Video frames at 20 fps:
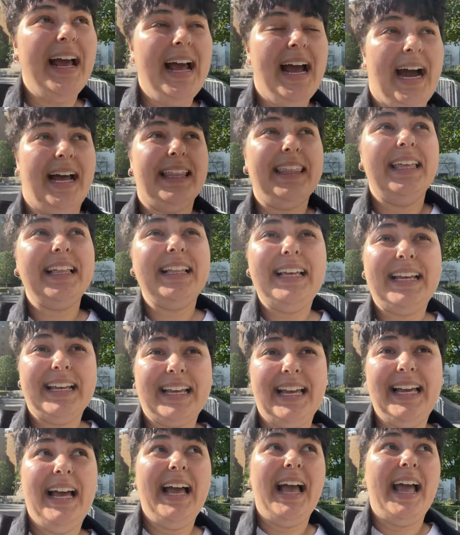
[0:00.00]
I think like
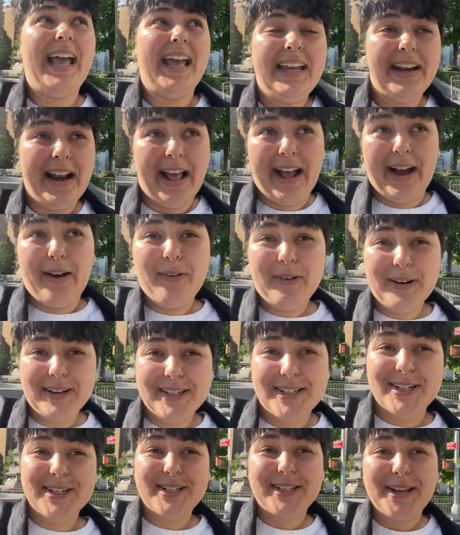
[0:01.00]
eight
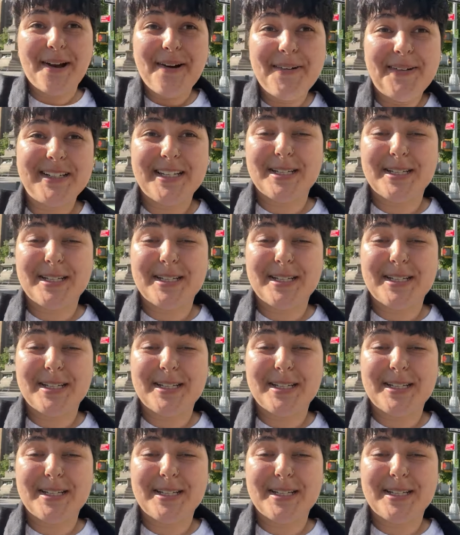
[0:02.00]
hours or so